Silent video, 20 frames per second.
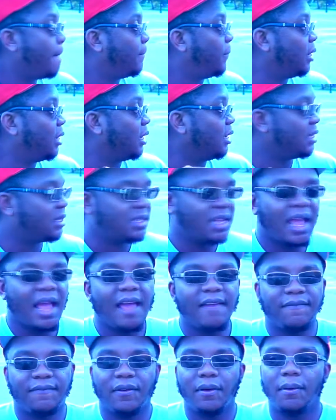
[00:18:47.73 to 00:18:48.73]
But
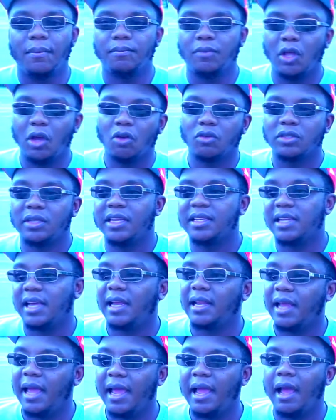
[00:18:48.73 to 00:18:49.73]
aside from those things
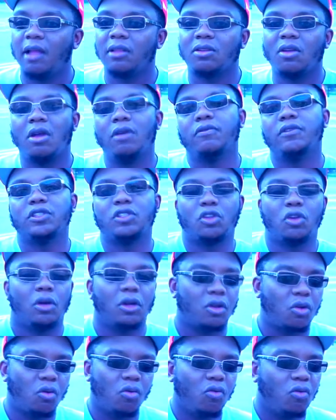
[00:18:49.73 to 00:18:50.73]
I like, I thought it was
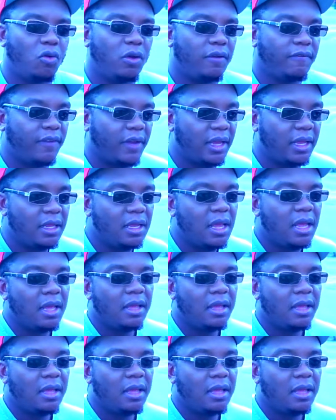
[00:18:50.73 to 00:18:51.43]
a cool event.